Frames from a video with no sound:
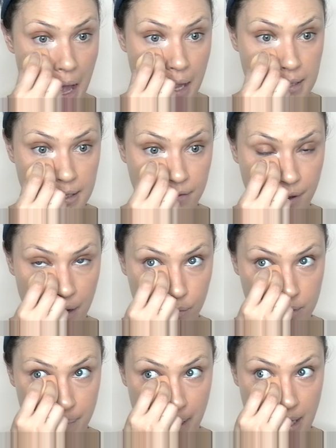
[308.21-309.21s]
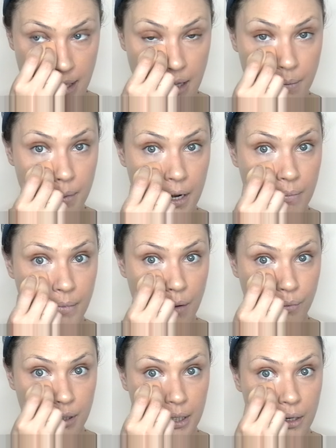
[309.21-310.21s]
as if I was baking, but I'm
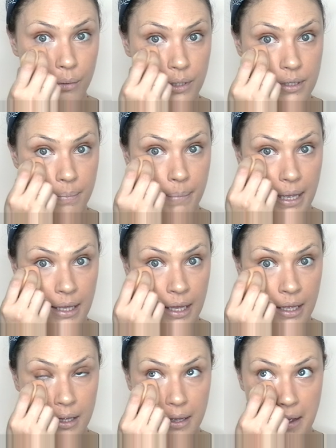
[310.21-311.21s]
not really going to bake it.